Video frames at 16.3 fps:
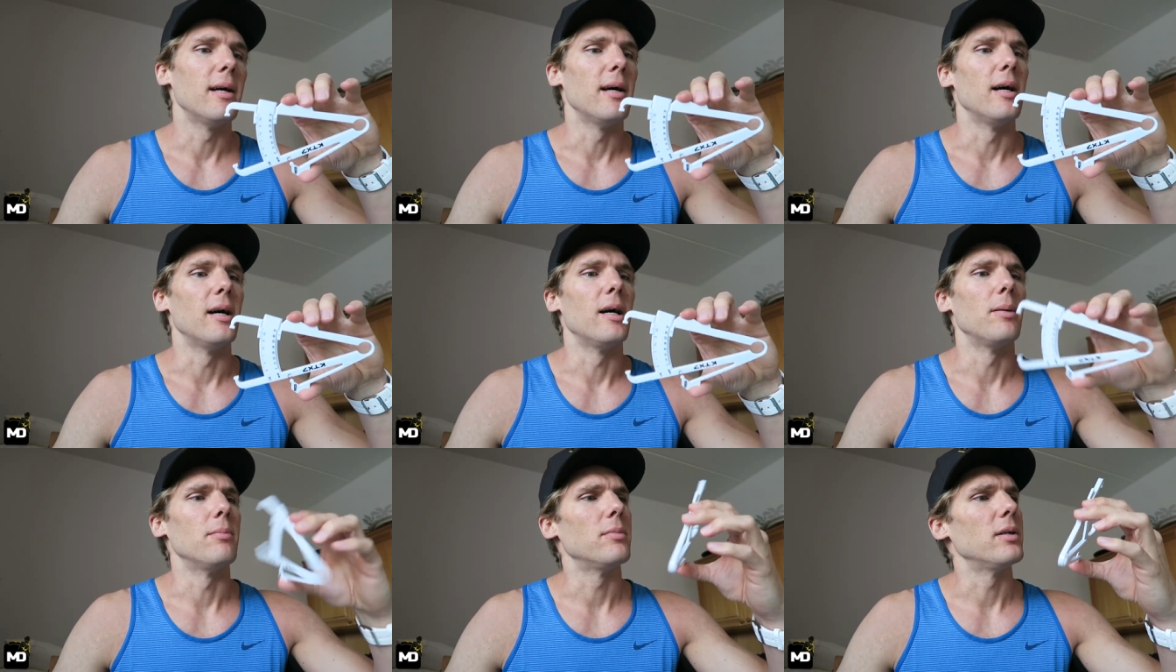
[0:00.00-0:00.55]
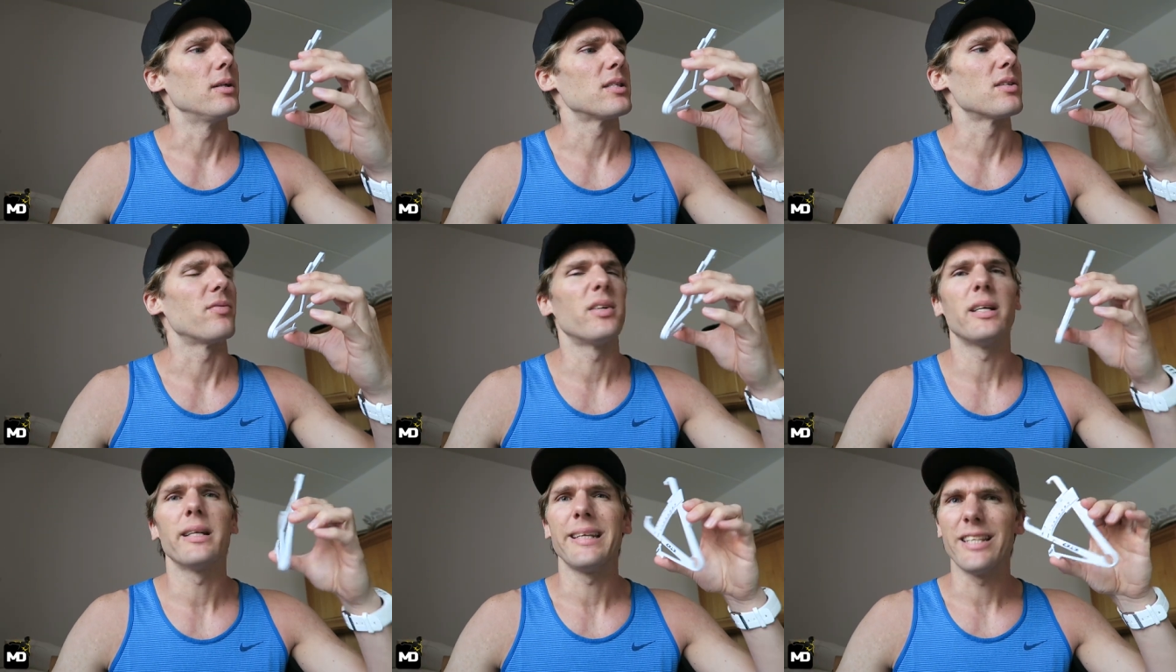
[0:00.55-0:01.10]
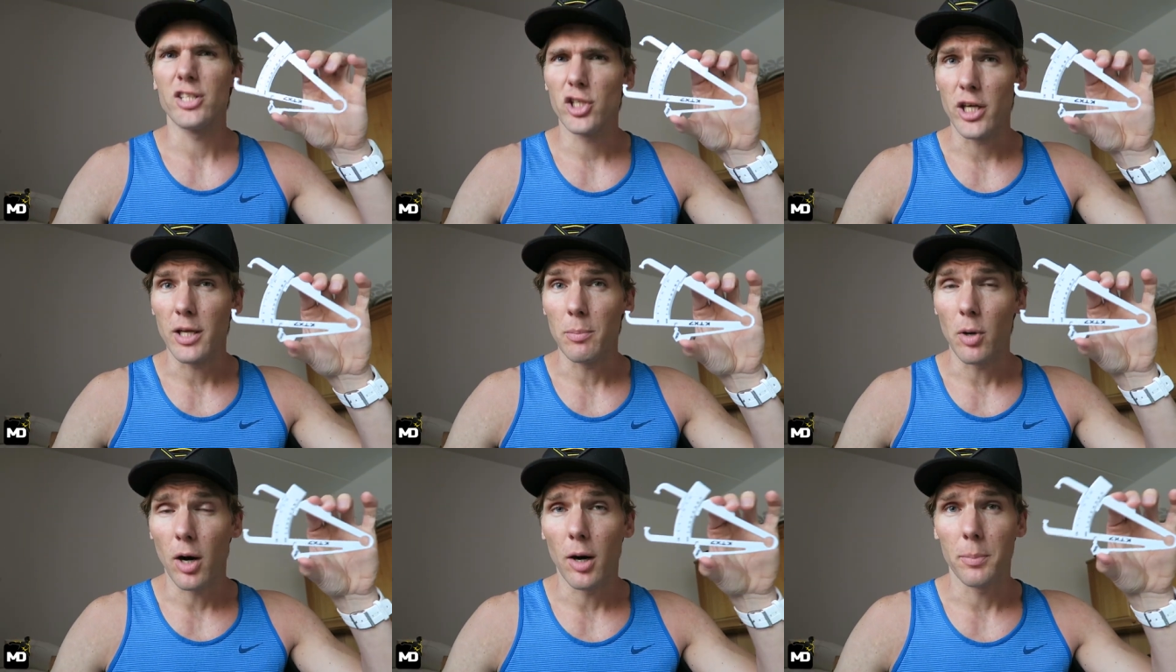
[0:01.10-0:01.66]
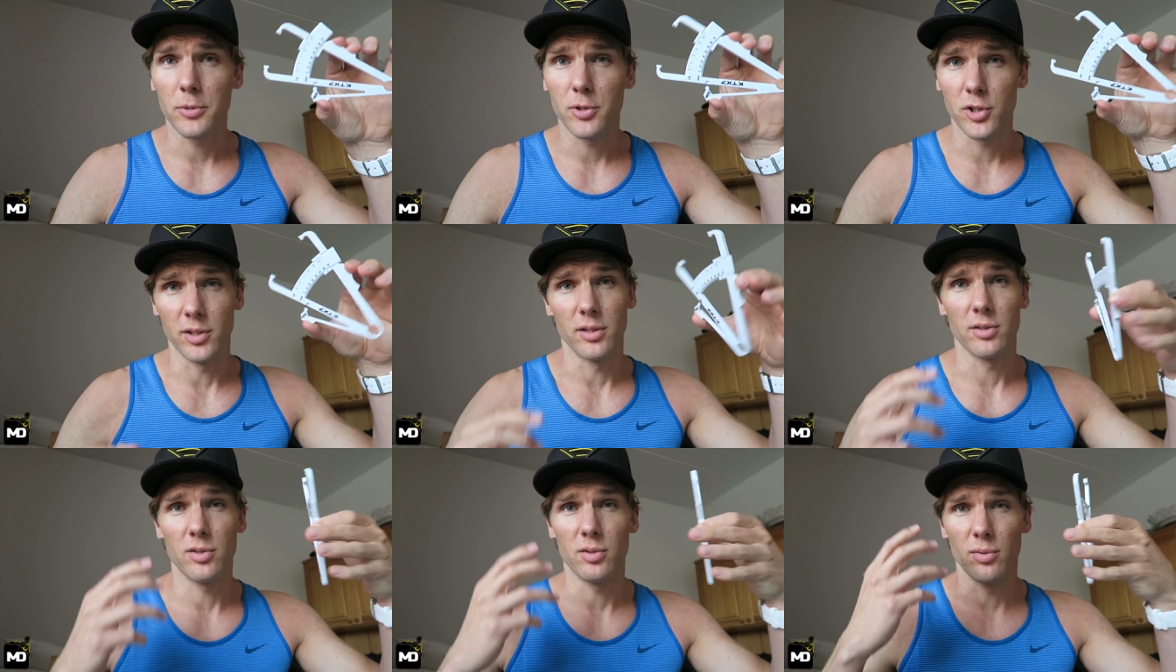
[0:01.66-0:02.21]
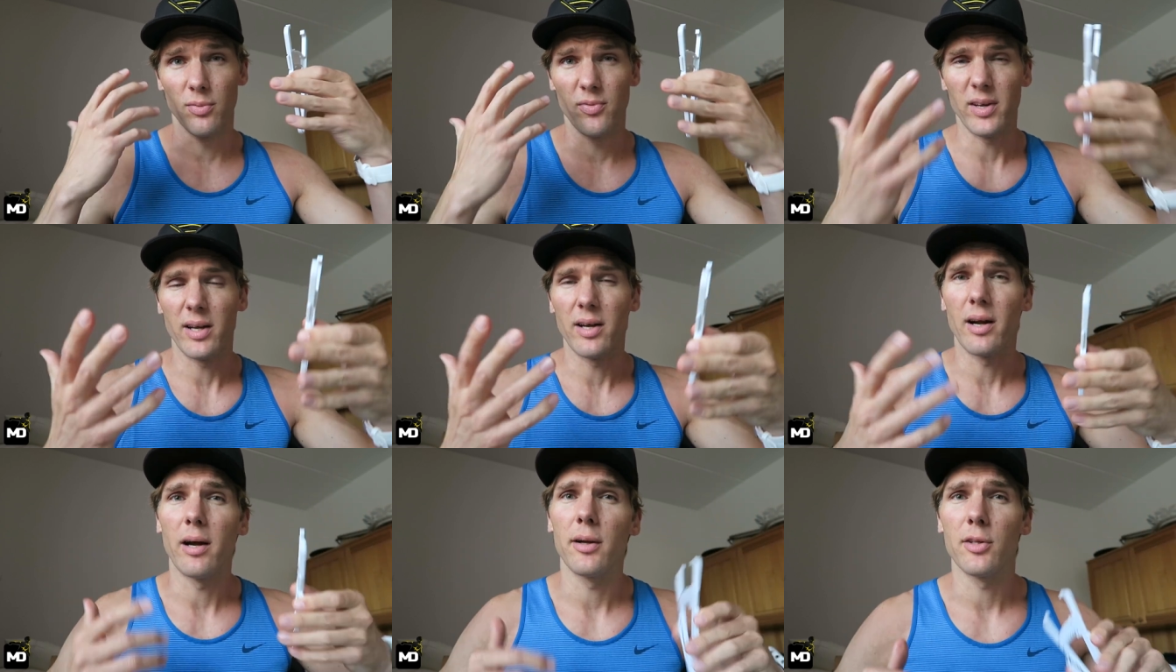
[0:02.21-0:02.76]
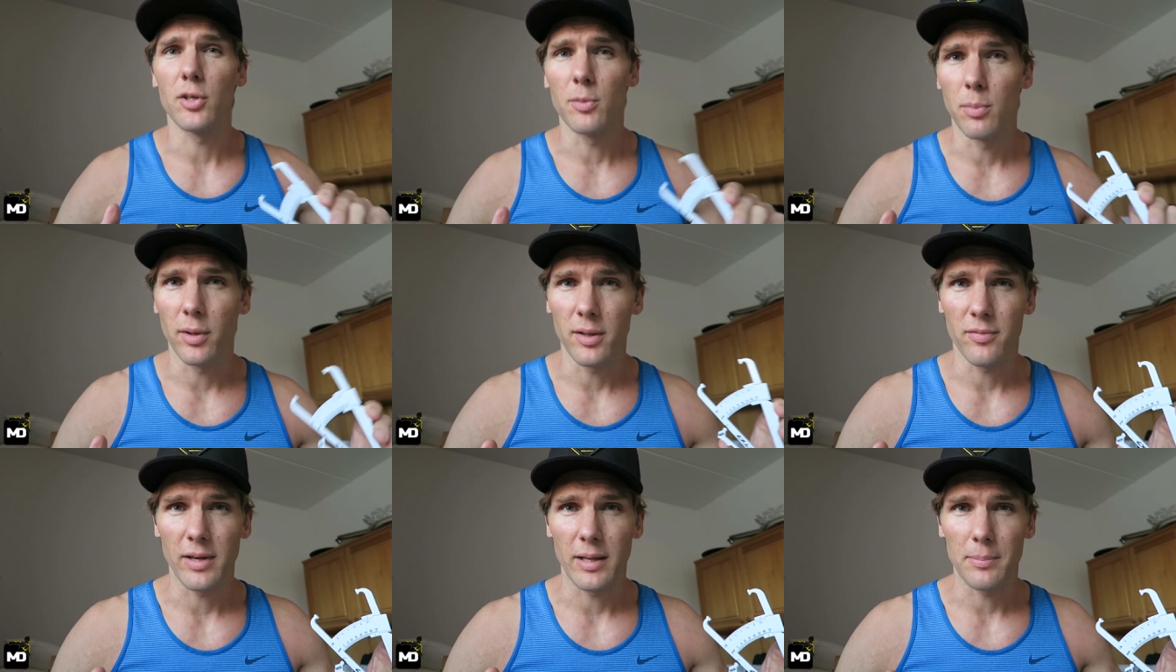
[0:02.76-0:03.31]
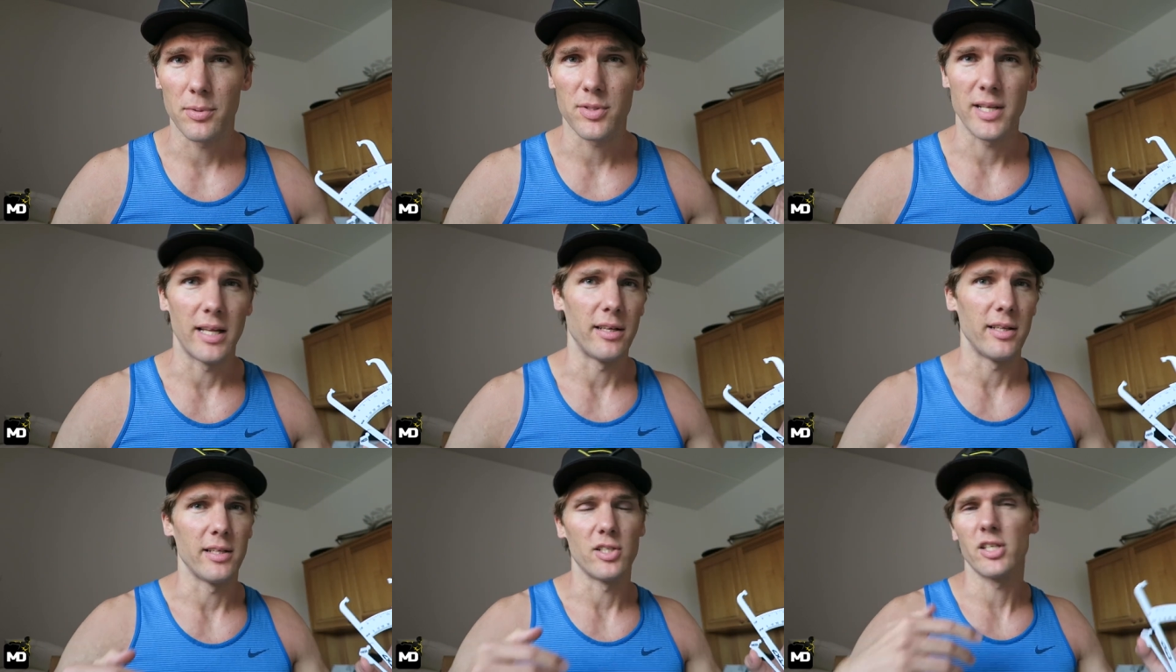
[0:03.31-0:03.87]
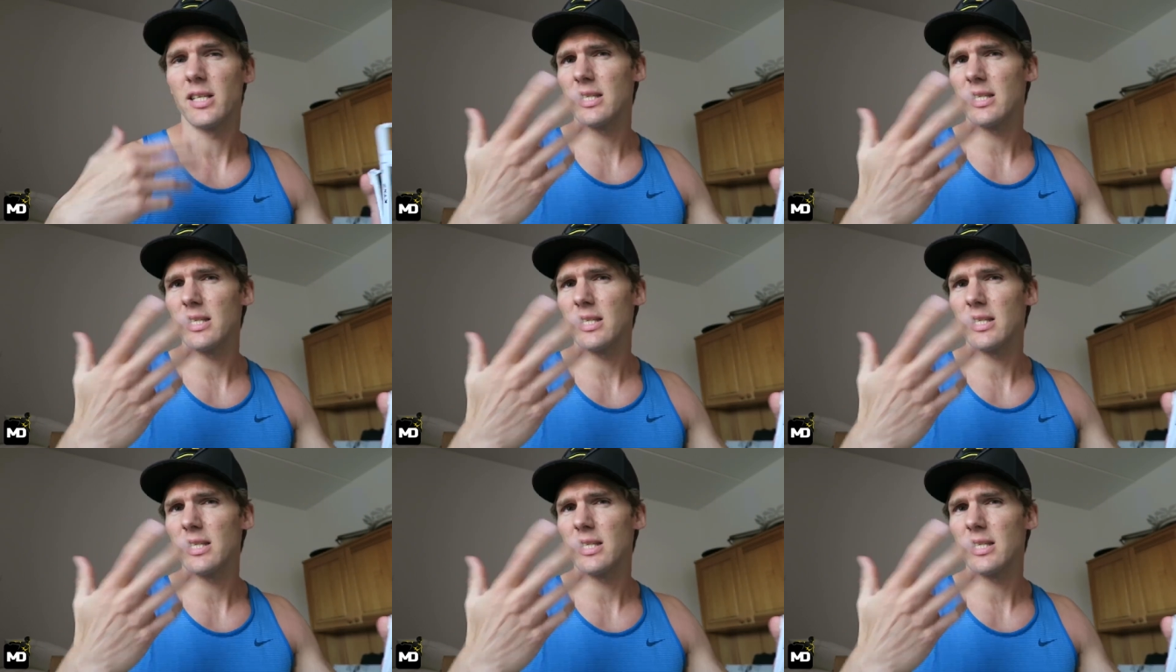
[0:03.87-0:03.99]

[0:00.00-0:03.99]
Um, it's a really cheap option to figure out your body fat percentage.